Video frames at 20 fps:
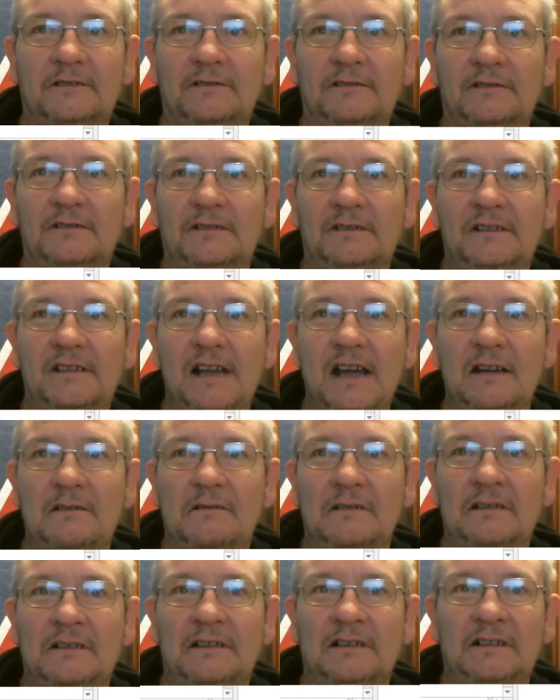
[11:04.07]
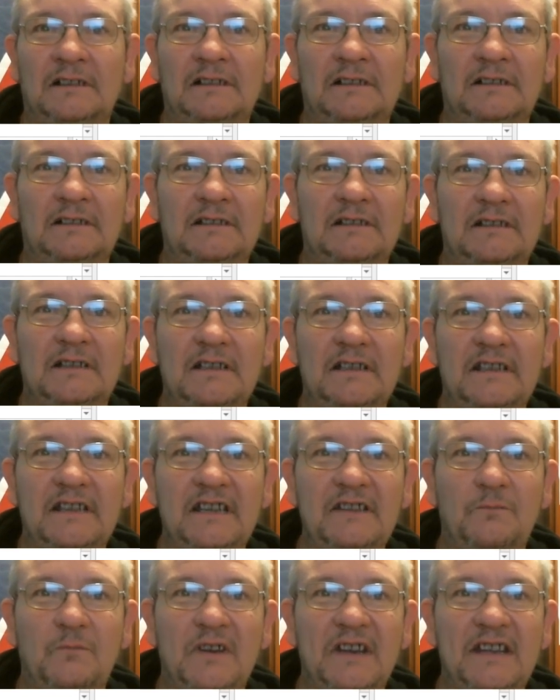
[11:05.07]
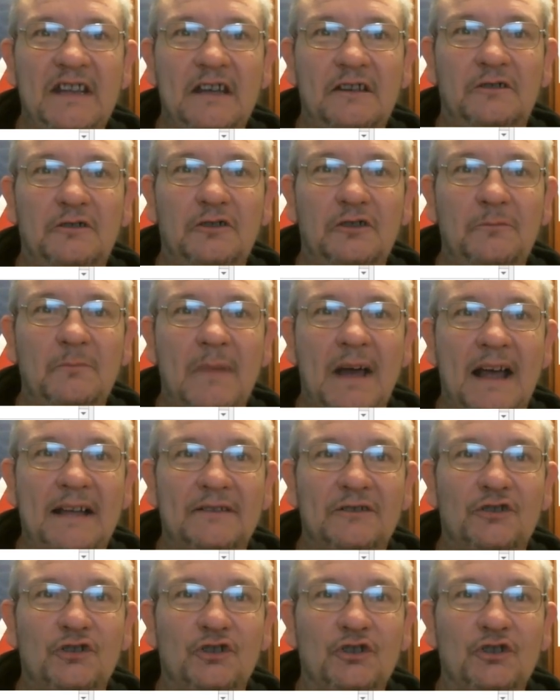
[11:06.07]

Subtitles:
now, did we get a good match?